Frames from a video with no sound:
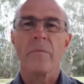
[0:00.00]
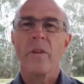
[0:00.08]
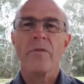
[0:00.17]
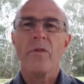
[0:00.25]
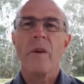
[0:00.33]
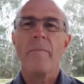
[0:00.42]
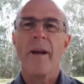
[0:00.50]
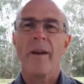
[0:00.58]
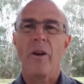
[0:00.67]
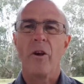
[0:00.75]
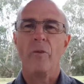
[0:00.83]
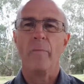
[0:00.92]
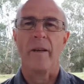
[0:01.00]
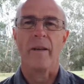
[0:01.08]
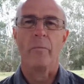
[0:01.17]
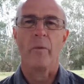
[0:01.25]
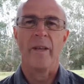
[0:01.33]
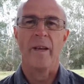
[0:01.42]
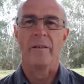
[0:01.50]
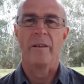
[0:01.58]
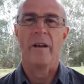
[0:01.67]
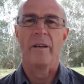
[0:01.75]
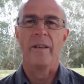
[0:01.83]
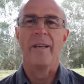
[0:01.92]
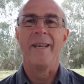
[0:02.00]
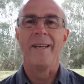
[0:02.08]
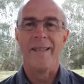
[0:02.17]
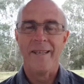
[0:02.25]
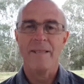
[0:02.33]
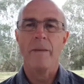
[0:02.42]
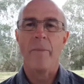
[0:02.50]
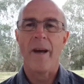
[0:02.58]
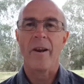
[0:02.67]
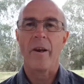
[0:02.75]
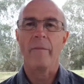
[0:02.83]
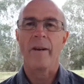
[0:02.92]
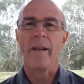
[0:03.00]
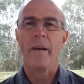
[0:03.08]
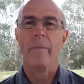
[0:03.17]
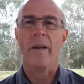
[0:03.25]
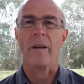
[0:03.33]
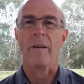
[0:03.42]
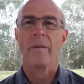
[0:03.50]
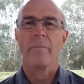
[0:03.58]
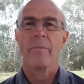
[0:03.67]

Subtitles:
it's not about coping with anxiety, it is about overcoming it.